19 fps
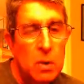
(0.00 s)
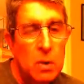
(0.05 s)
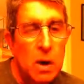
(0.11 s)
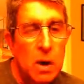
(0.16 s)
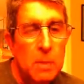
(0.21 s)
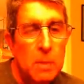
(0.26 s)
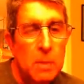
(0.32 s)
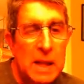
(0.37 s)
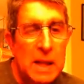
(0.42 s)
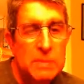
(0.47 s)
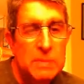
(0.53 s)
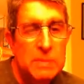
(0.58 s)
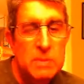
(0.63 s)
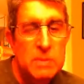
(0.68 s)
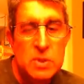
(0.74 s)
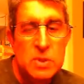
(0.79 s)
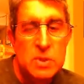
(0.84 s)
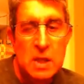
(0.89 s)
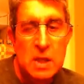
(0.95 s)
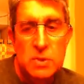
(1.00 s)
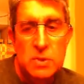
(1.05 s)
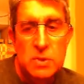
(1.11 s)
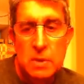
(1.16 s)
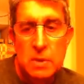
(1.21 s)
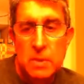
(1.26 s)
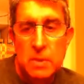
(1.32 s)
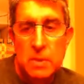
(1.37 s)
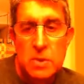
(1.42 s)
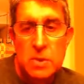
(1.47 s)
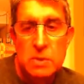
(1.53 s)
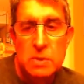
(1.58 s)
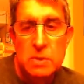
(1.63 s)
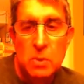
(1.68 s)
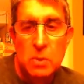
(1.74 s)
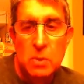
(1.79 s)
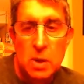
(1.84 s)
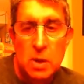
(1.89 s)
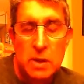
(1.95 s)
coral polyps themselves are
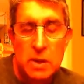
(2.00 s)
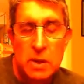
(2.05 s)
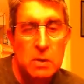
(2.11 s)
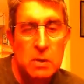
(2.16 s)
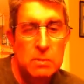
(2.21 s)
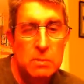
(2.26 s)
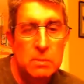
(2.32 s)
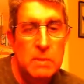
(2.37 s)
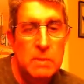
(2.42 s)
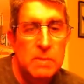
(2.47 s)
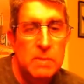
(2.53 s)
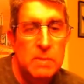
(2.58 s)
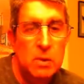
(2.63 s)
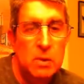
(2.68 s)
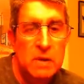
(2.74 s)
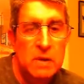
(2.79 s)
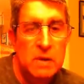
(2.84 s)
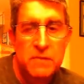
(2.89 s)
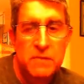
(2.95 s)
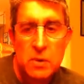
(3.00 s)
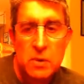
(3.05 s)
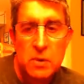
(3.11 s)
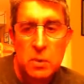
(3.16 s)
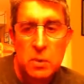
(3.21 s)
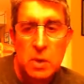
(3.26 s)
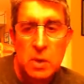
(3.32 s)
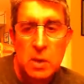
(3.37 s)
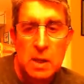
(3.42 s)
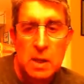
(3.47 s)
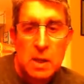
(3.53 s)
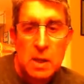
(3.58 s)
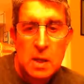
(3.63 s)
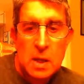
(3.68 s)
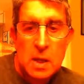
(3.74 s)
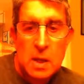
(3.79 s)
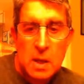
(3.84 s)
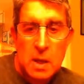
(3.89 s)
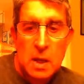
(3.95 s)
small. They're maybe only a few
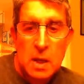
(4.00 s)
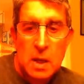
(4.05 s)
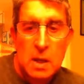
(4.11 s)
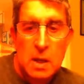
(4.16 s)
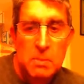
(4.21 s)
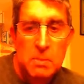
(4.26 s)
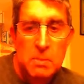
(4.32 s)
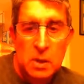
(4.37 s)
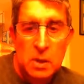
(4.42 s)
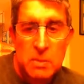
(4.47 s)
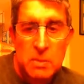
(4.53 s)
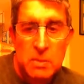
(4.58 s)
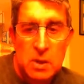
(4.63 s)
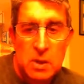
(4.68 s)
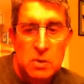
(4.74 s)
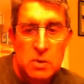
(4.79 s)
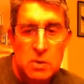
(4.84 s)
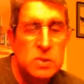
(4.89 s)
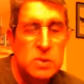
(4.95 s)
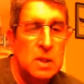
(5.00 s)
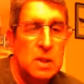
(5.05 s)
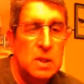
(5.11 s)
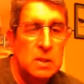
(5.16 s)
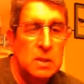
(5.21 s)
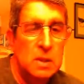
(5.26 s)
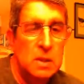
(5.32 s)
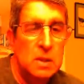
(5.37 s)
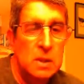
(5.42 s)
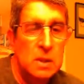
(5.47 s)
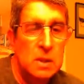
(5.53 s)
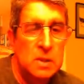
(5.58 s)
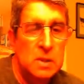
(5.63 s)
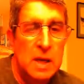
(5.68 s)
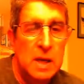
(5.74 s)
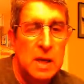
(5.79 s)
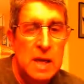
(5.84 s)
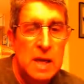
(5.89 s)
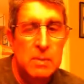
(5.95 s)
millimeters in
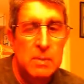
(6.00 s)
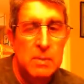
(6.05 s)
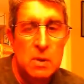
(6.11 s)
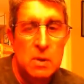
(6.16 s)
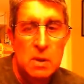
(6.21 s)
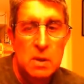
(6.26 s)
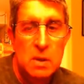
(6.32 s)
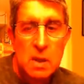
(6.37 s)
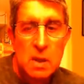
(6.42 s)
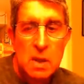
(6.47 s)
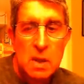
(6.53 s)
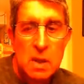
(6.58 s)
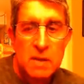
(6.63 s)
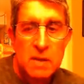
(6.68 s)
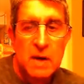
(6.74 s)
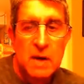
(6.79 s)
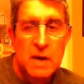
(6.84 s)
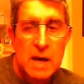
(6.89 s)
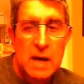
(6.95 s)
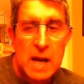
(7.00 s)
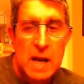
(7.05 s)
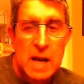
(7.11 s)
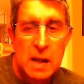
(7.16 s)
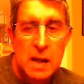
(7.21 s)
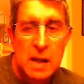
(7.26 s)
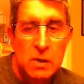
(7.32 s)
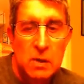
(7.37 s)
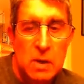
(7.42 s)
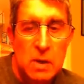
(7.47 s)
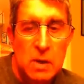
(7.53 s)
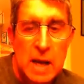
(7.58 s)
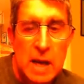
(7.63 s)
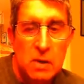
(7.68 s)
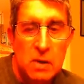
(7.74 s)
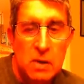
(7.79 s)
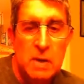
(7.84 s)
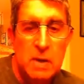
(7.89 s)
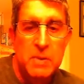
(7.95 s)
diameter. They've got an
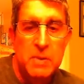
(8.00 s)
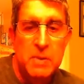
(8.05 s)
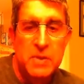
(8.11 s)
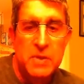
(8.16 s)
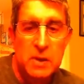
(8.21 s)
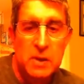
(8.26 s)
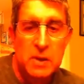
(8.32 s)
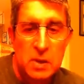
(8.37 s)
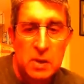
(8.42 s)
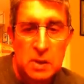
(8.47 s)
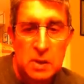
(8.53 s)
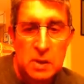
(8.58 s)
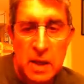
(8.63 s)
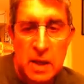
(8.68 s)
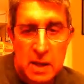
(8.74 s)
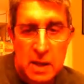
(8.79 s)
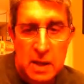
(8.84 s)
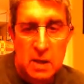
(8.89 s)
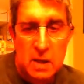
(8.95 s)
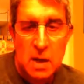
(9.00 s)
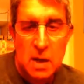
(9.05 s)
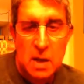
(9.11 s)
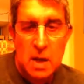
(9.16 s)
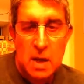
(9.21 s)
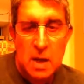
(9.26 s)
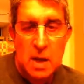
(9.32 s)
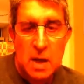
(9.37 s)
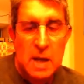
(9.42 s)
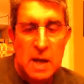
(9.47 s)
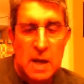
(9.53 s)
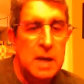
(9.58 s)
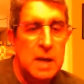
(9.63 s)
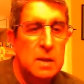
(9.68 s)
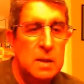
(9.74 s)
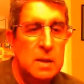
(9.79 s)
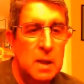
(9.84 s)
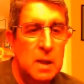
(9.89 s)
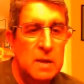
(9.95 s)
outer epithelial layer,
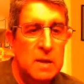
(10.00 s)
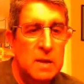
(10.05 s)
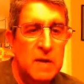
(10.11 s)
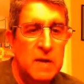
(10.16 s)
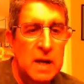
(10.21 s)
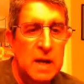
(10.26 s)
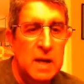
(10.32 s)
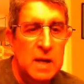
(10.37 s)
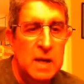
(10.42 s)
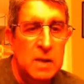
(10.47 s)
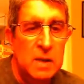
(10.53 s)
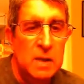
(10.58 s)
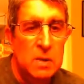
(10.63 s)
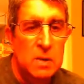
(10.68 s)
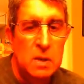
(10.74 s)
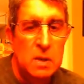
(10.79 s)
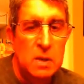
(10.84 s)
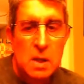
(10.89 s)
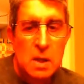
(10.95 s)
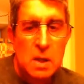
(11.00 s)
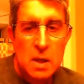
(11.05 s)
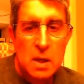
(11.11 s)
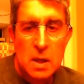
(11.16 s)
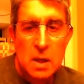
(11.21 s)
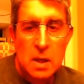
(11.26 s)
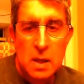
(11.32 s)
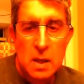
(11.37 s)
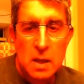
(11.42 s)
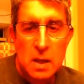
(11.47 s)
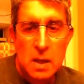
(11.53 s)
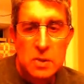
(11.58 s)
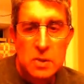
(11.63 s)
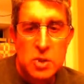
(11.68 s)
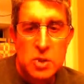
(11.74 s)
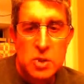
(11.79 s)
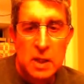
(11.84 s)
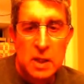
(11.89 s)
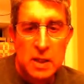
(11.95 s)
and they've got an inner
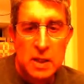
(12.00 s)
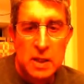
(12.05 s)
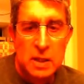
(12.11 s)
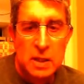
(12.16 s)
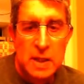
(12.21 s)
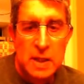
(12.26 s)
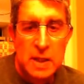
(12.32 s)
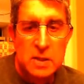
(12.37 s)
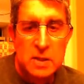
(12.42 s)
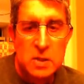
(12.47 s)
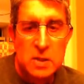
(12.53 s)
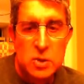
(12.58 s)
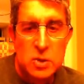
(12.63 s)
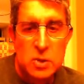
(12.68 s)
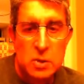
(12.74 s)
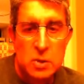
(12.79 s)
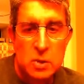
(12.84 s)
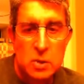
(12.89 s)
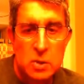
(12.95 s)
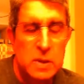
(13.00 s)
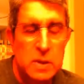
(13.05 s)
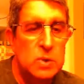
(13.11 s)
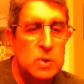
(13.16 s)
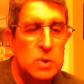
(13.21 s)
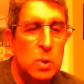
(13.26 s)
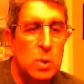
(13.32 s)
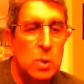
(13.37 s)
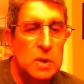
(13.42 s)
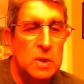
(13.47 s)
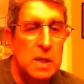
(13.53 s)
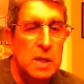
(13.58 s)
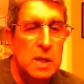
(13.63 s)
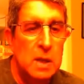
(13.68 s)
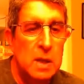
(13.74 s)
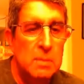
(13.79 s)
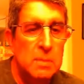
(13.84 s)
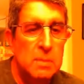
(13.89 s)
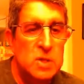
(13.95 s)
jelly-like tissue that's called
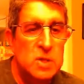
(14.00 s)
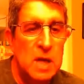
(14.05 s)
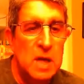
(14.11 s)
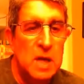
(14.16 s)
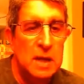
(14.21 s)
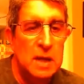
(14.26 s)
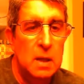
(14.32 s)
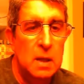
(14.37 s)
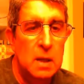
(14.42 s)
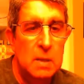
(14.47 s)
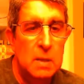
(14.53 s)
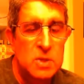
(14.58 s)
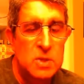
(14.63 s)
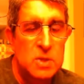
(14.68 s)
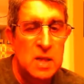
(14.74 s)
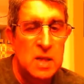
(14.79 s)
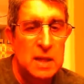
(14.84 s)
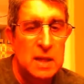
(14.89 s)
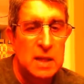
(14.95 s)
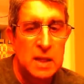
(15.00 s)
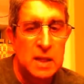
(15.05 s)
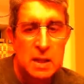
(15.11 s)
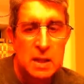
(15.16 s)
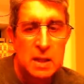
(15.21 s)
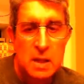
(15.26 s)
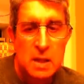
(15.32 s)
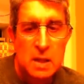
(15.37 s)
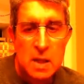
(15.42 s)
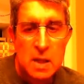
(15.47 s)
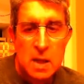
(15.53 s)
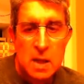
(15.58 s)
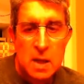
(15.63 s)
the mesoglia,